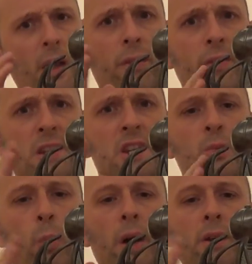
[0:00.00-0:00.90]
and this
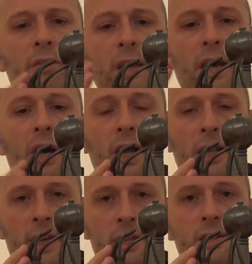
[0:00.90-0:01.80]
is one of the
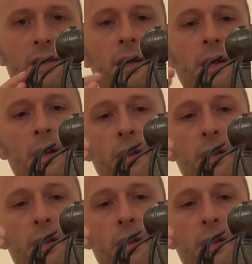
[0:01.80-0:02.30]
earliest